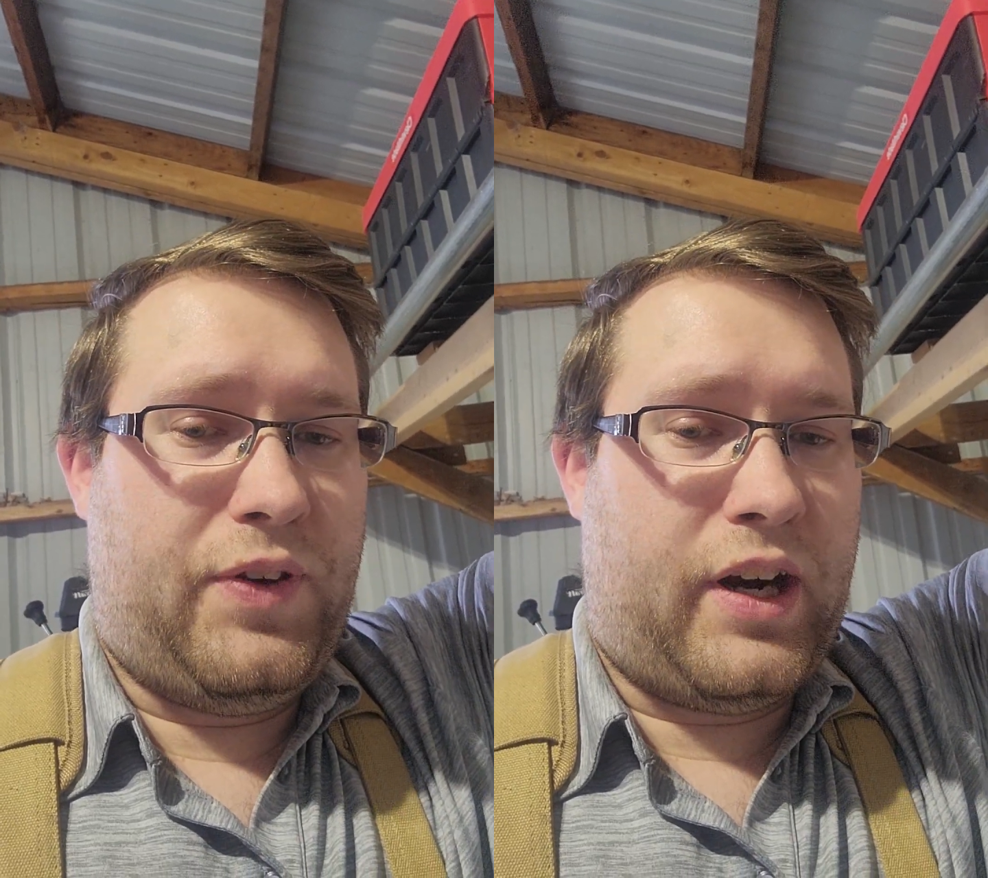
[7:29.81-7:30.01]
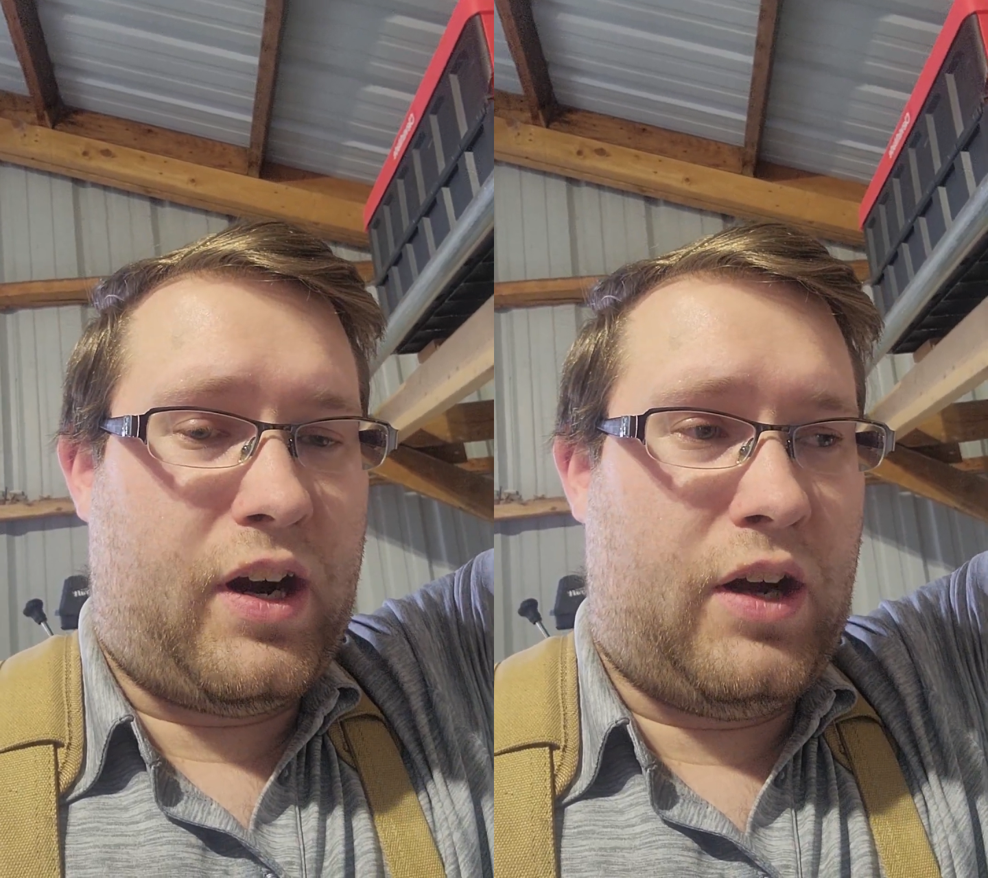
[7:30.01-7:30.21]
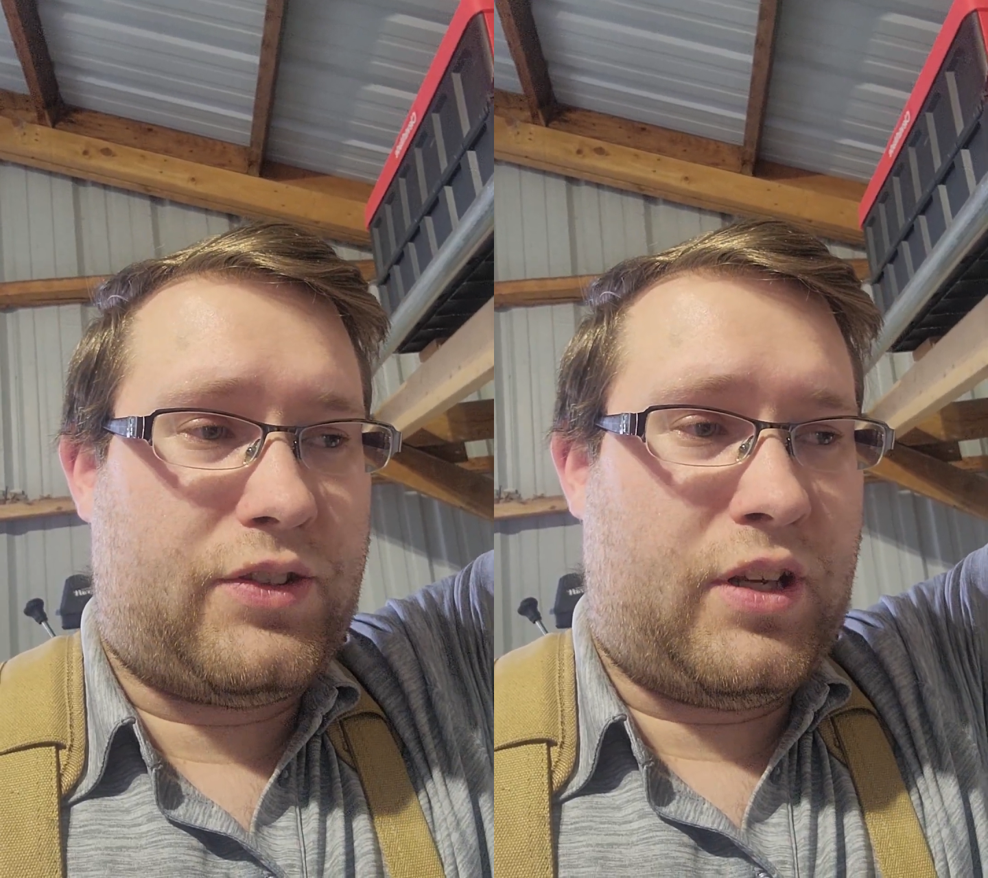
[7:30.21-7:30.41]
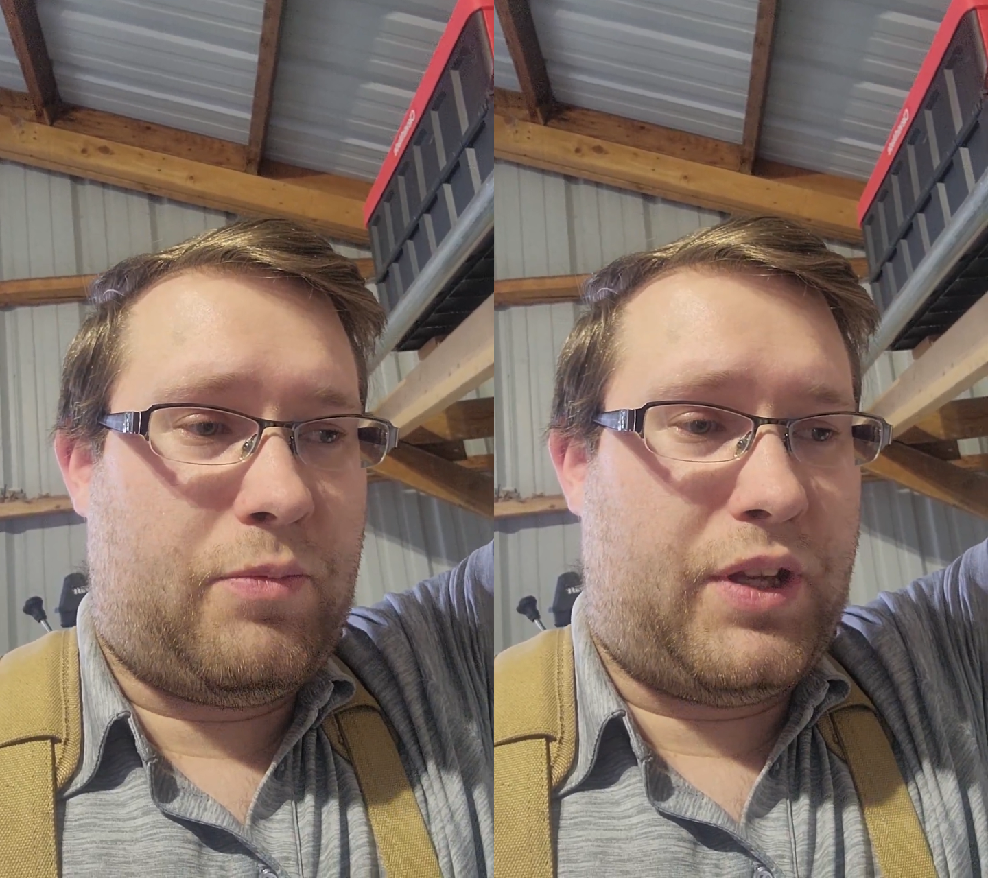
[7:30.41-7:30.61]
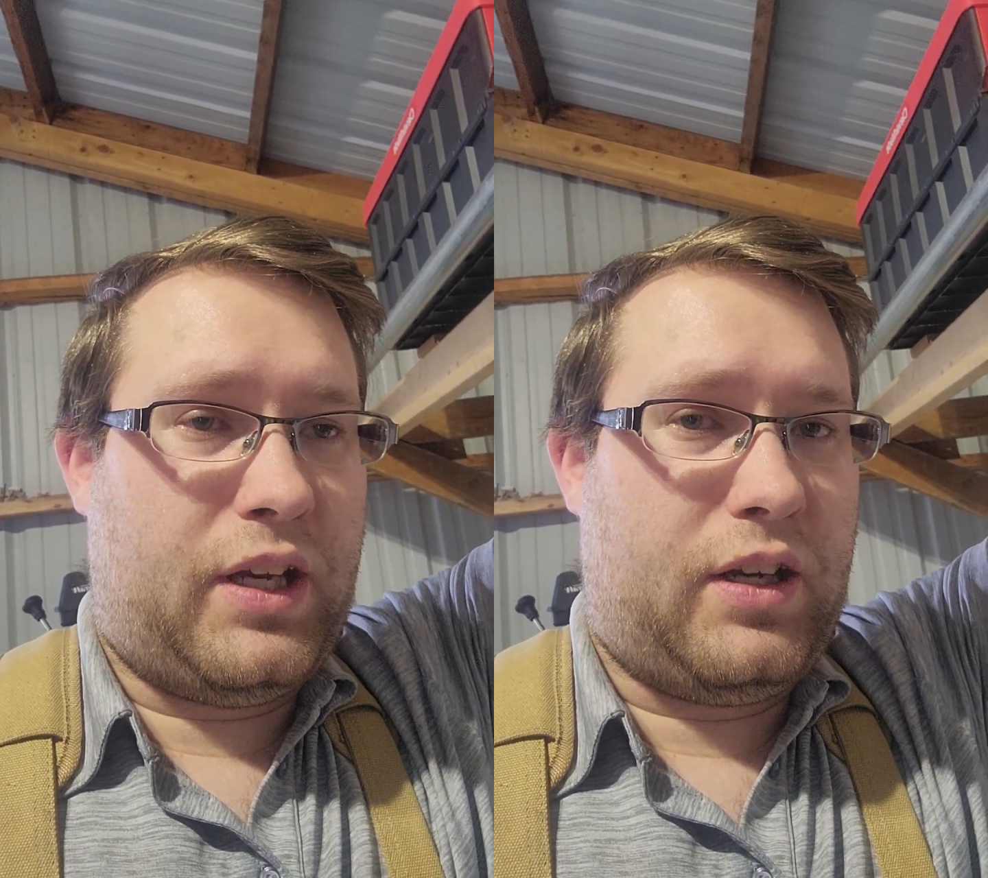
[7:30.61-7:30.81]
figure out
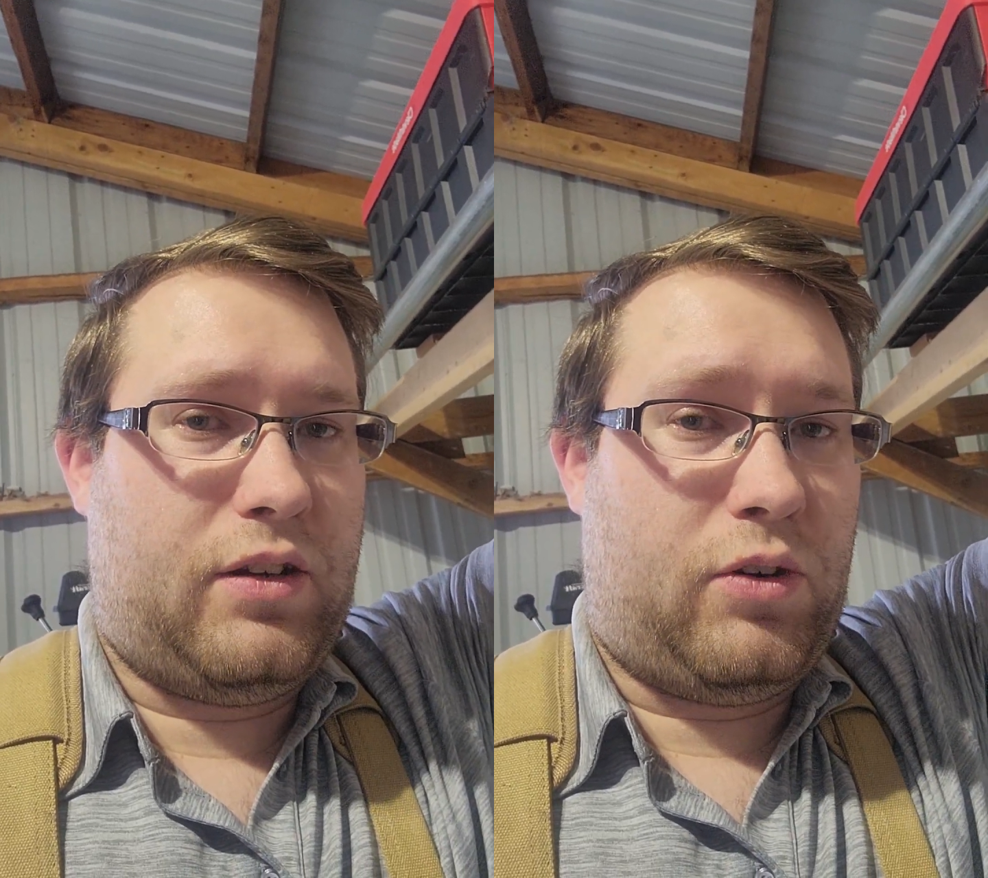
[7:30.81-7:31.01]
something,